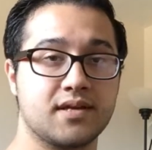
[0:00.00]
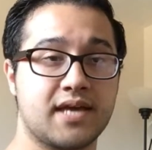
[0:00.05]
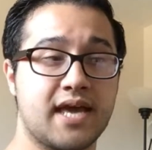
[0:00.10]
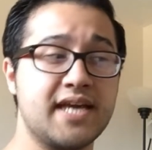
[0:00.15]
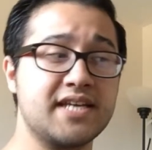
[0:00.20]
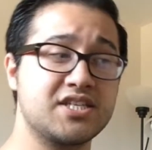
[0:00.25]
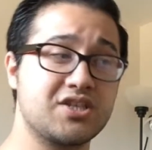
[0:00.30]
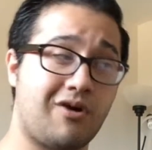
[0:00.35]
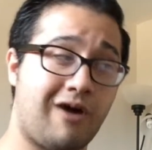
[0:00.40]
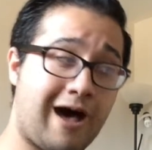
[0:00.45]

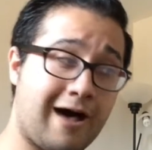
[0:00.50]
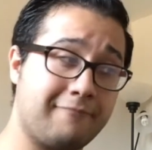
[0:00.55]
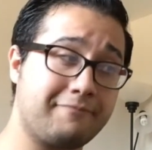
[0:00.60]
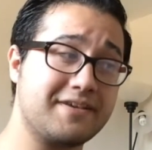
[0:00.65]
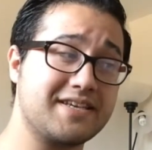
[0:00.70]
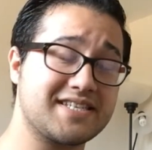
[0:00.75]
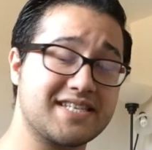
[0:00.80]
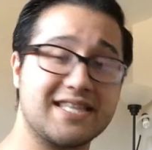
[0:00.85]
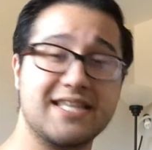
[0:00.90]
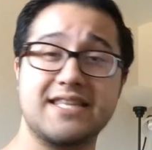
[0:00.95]
Okay, so
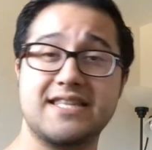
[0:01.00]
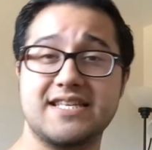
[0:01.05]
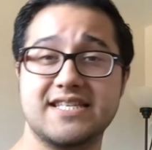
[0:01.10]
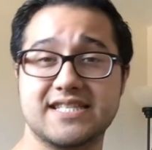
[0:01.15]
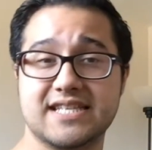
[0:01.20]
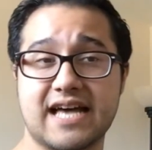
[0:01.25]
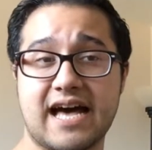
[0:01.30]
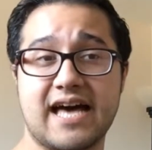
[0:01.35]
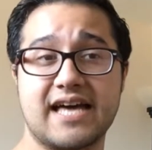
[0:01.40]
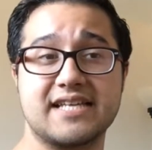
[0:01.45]
obviously
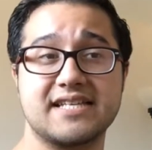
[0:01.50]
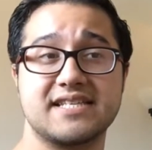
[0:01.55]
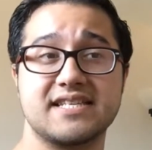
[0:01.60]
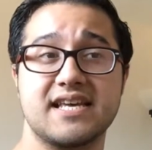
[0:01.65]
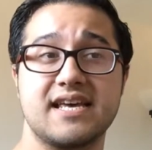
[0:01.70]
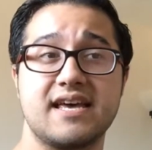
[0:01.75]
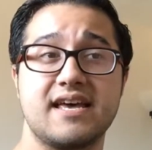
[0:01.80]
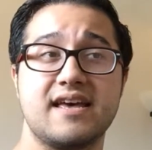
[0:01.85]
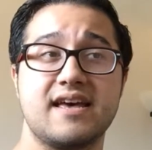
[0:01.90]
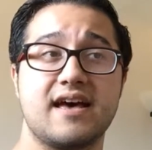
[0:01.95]
these guys,
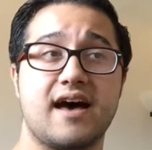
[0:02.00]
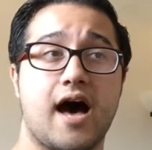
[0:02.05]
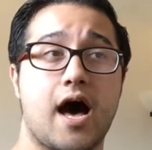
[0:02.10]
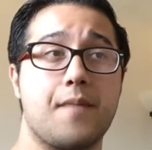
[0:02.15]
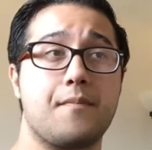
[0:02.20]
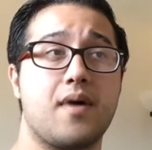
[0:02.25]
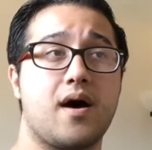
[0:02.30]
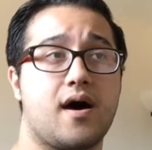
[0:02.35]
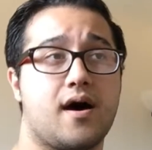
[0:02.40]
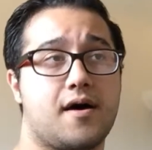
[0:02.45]

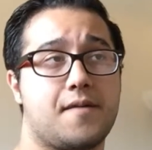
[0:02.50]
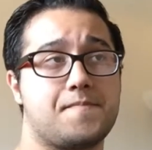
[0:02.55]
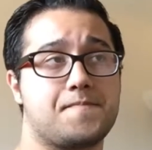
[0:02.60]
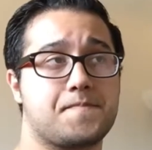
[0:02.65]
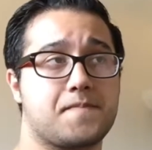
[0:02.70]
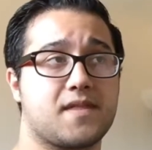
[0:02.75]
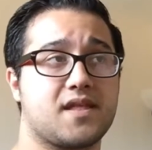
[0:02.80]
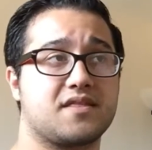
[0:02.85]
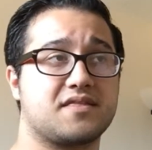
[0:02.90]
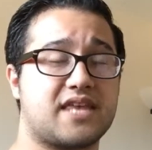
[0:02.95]

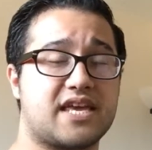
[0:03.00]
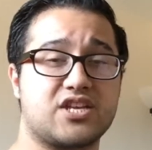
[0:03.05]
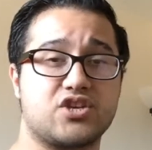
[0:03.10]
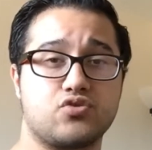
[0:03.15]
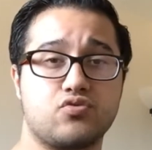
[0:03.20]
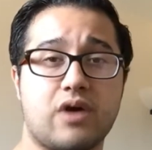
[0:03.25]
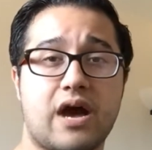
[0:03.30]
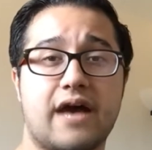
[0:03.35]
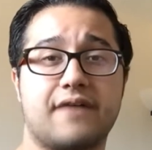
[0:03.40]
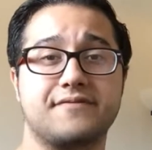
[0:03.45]
they
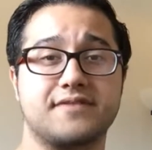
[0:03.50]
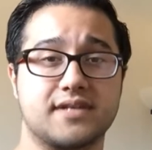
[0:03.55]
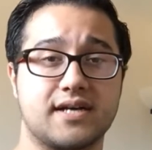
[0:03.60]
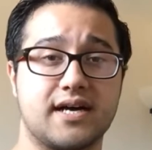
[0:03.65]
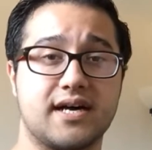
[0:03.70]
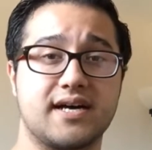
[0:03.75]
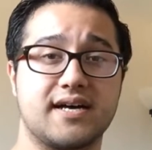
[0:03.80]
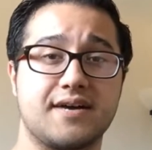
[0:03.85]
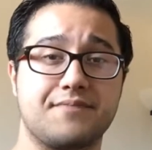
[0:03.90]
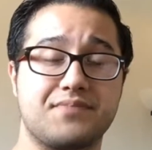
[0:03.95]
do have
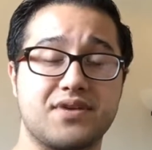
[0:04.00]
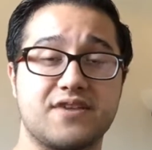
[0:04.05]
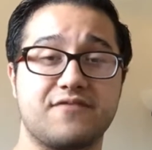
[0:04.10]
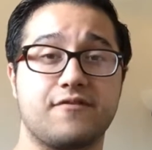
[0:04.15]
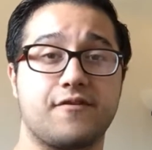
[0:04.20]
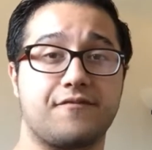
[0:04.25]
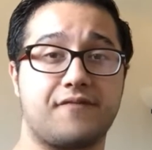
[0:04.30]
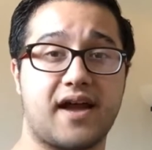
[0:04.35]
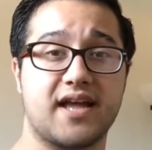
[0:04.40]
a bit of a